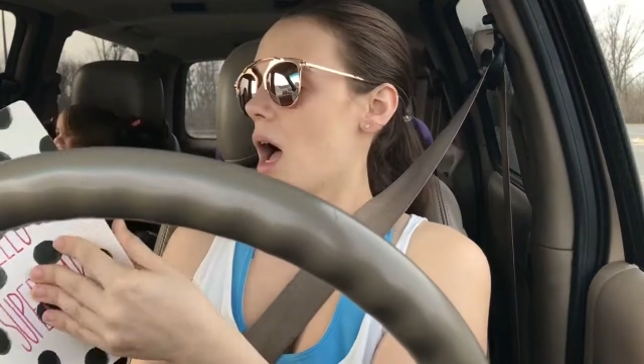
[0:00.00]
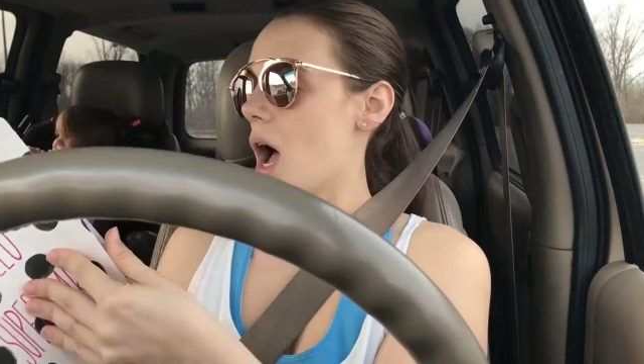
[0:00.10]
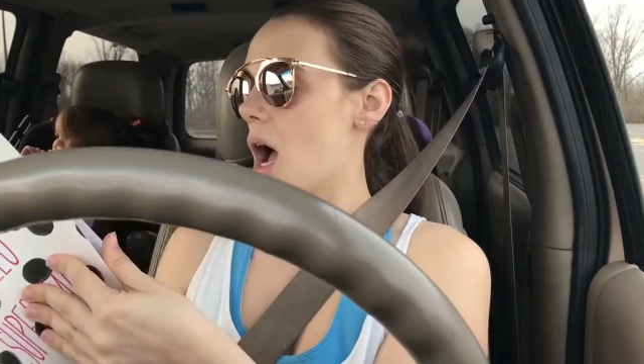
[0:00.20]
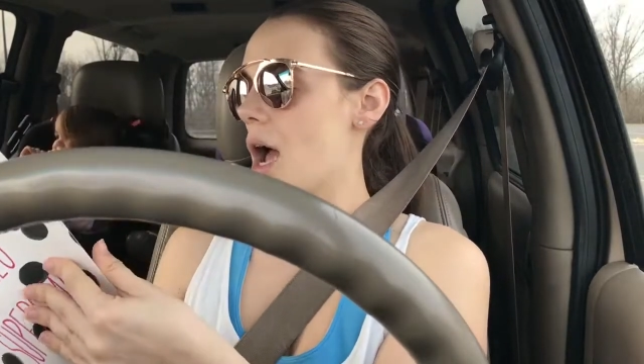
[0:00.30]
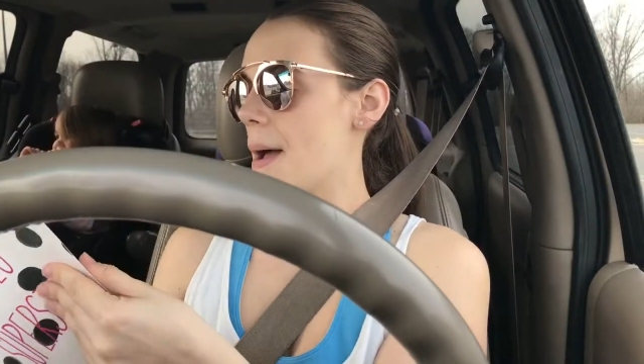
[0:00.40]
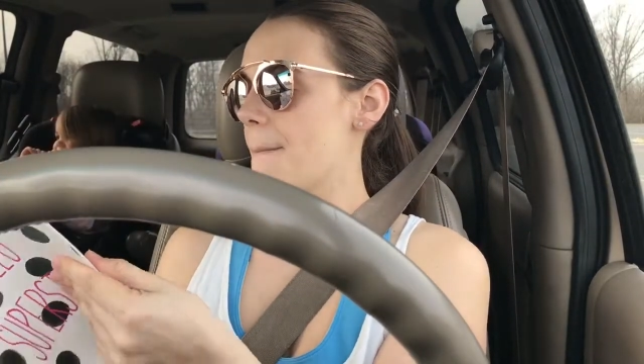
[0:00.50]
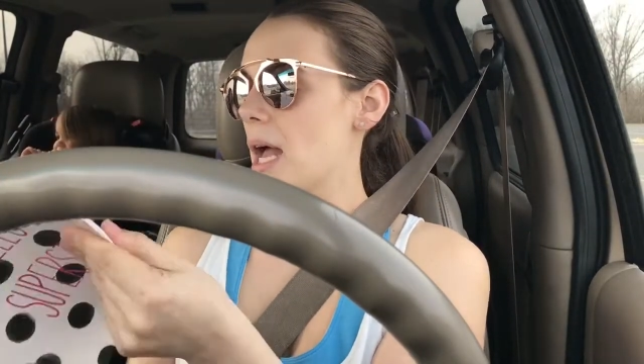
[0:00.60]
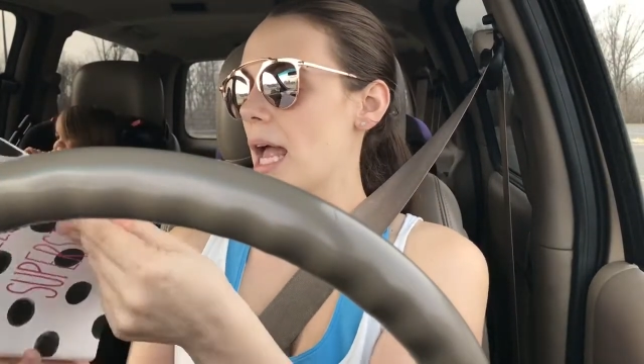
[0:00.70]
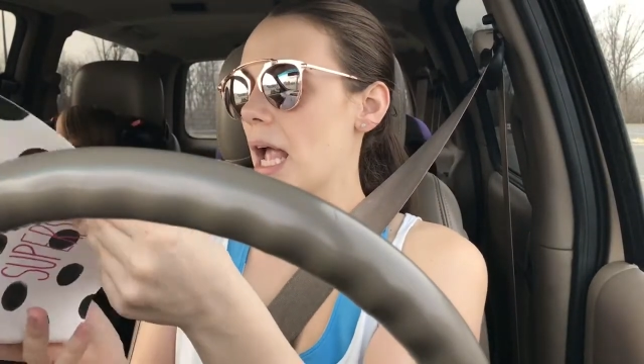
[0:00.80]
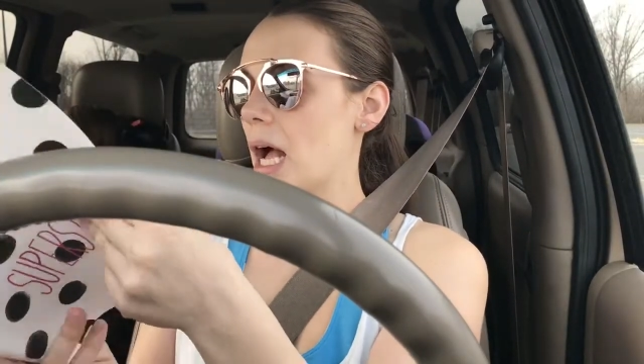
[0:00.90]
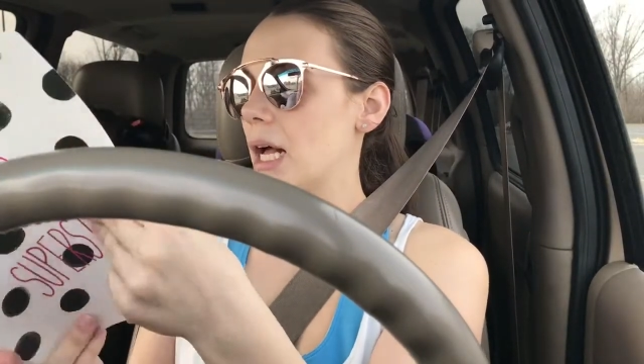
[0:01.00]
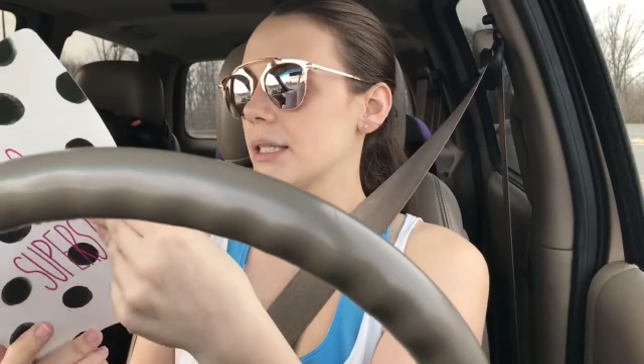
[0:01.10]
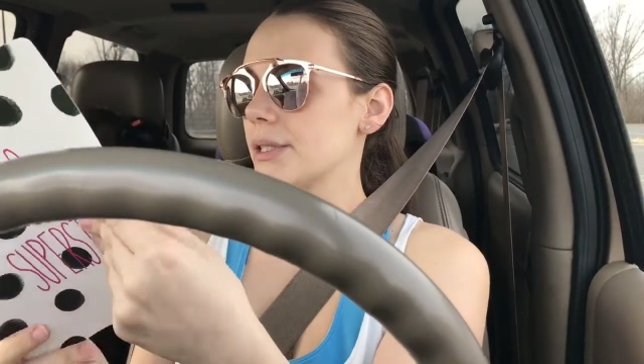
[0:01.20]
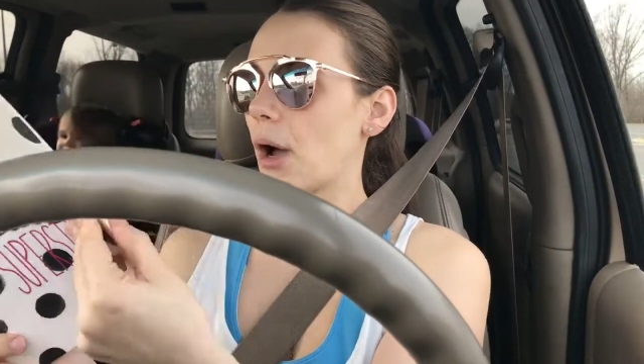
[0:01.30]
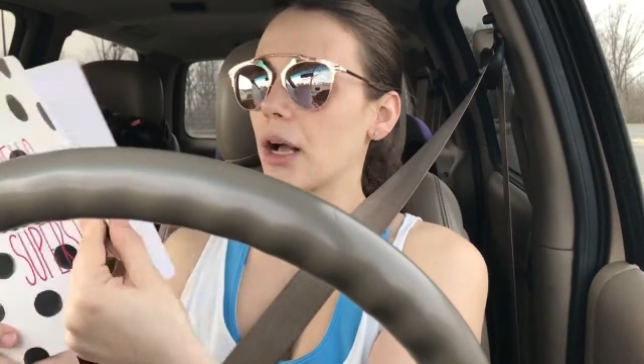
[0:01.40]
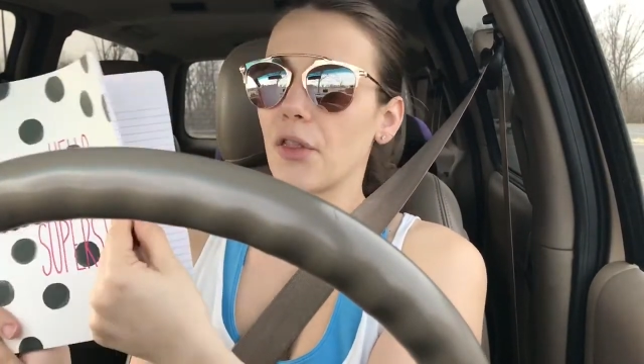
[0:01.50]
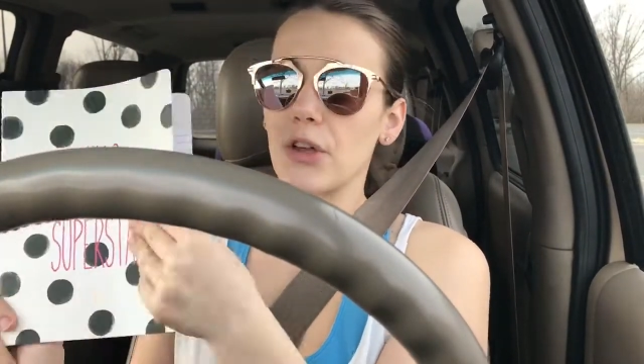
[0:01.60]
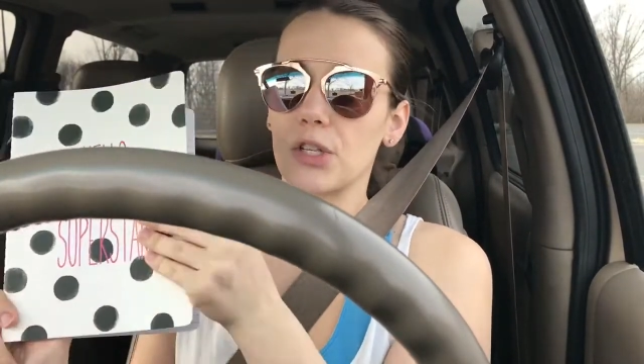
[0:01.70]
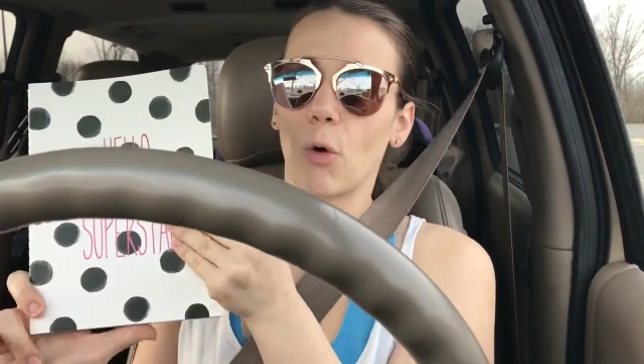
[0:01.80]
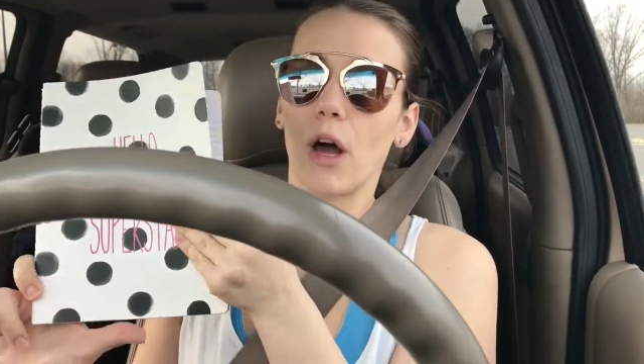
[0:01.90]
Um, and so I got
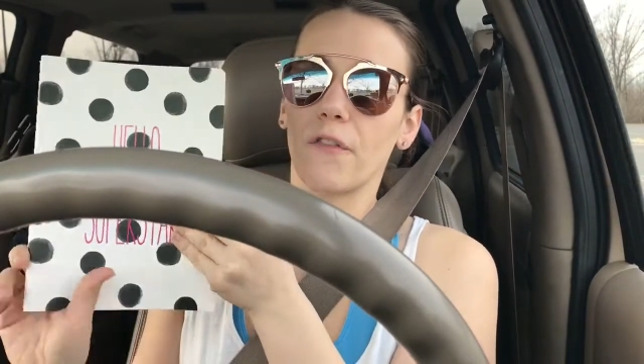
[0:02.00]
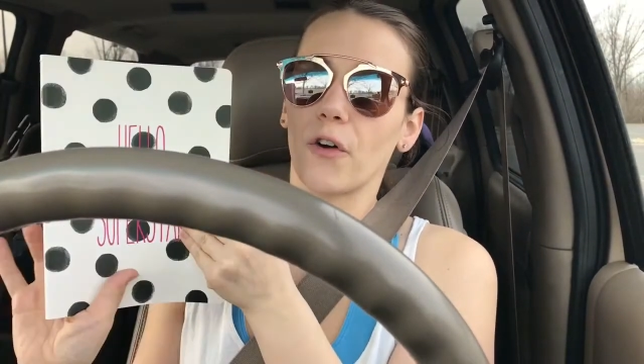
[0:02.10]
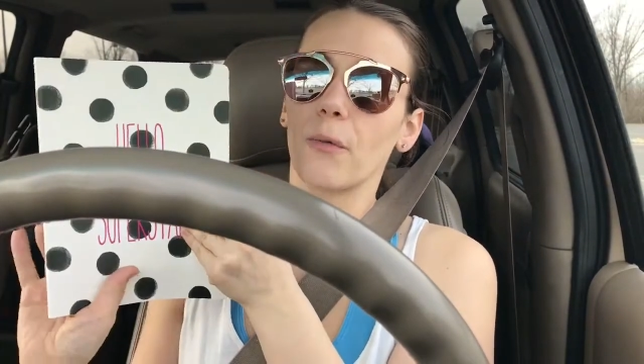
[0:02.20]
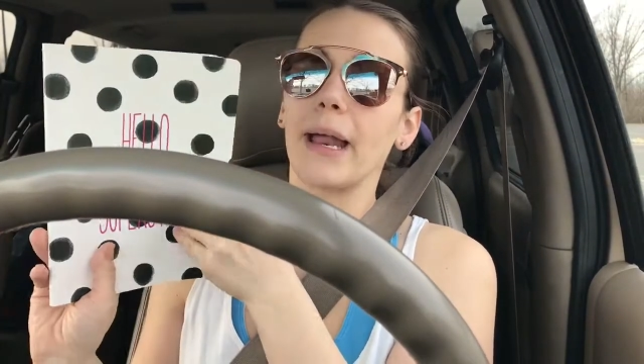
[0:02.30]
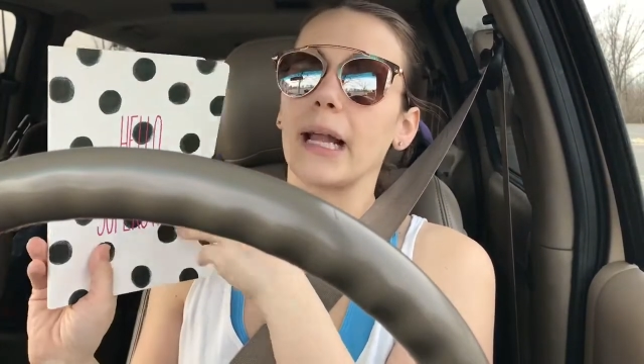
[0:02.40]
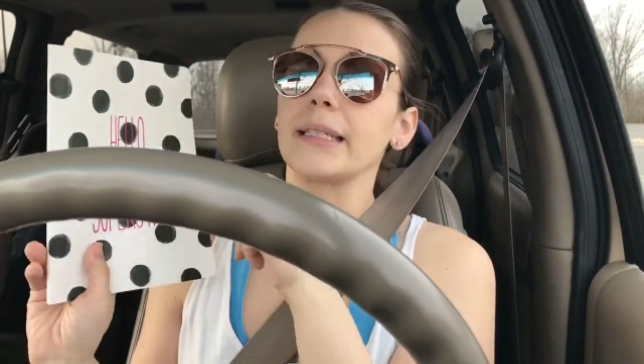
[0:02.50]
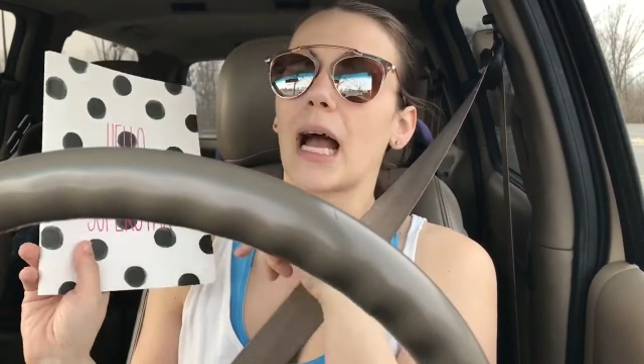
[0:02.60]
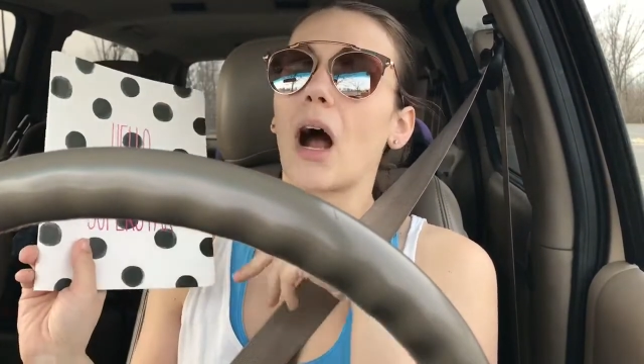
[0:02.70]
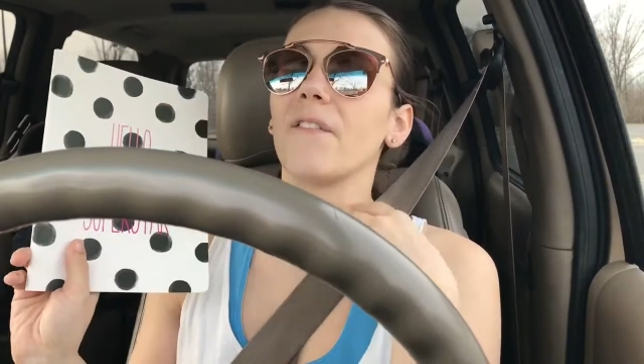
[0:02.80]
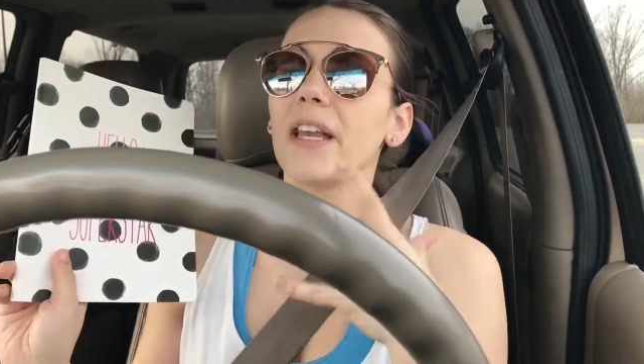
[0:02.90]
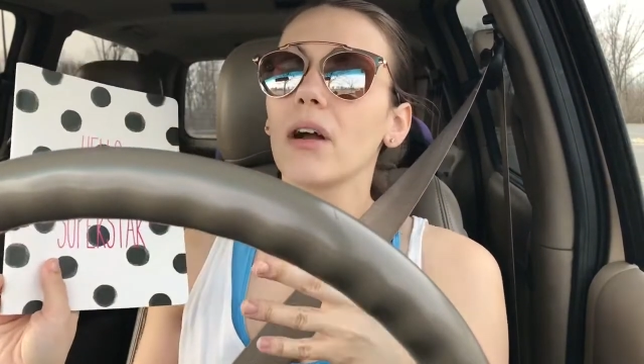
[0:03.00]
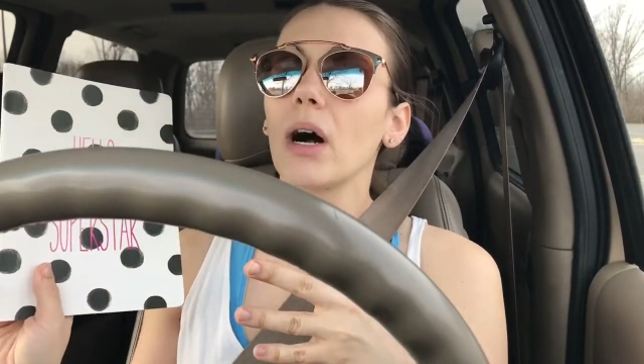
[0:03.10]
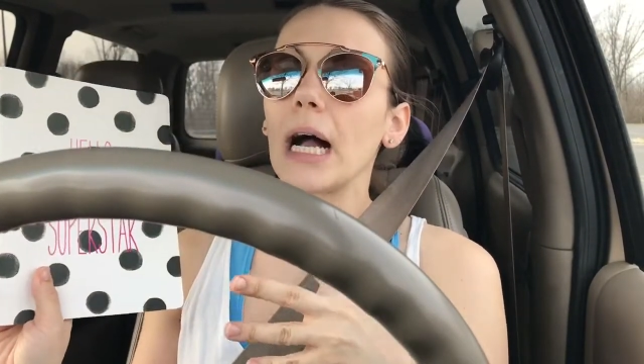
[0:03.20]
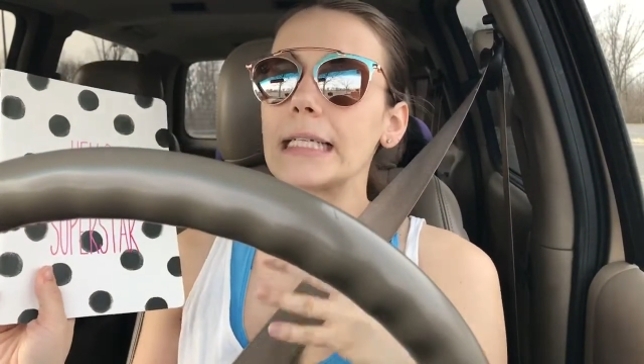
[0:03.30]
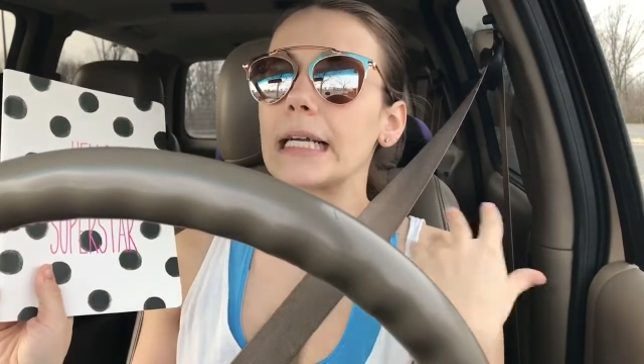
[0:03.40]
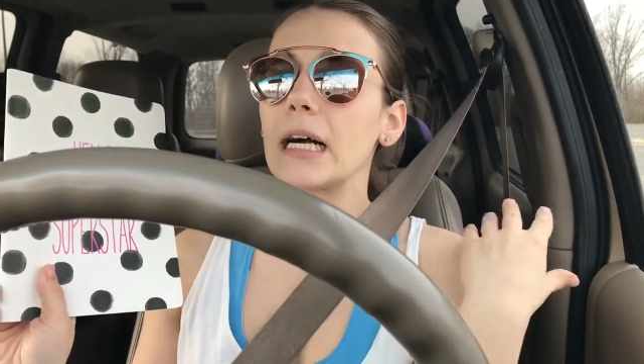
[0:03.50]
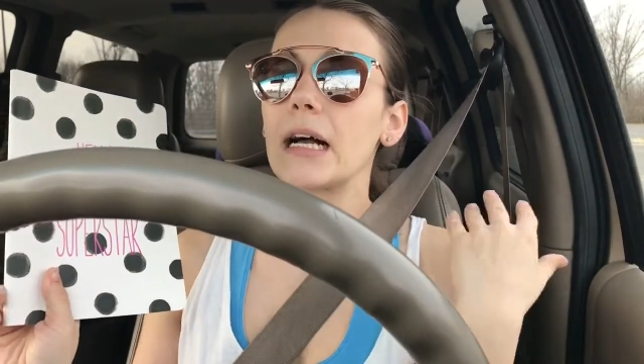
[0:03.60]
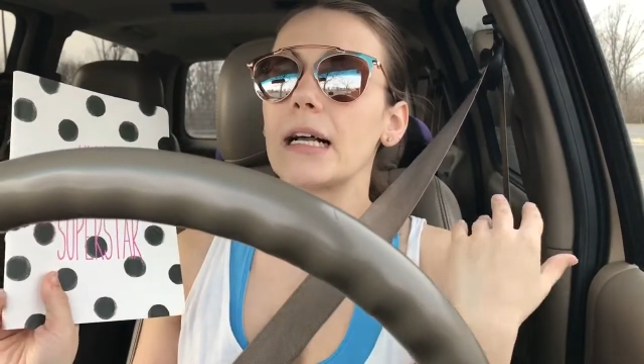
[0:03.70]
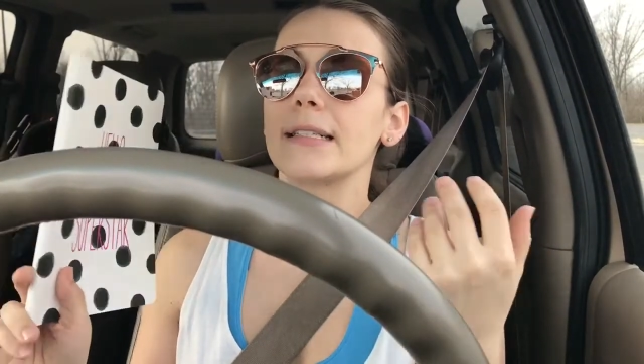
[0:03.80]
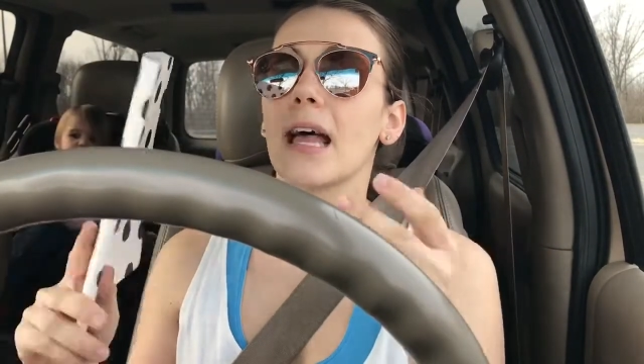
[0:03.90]
this one for writing down video
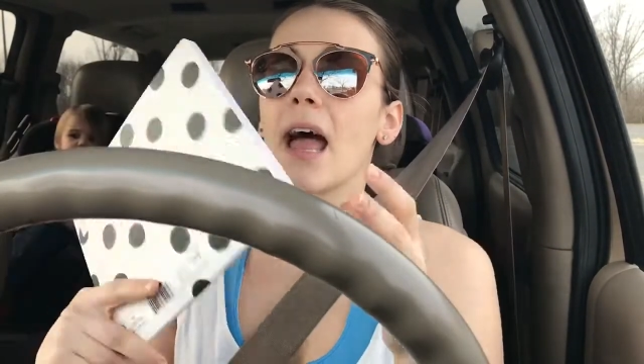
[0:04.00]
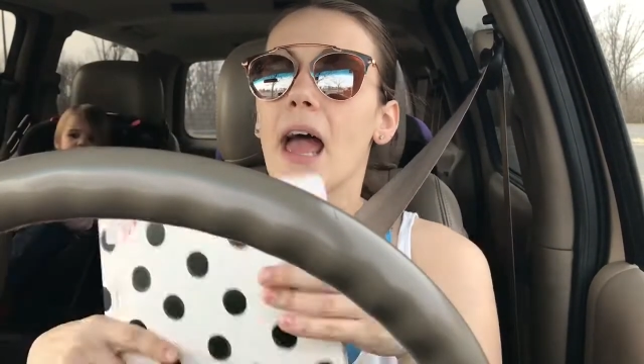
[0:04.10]
ideas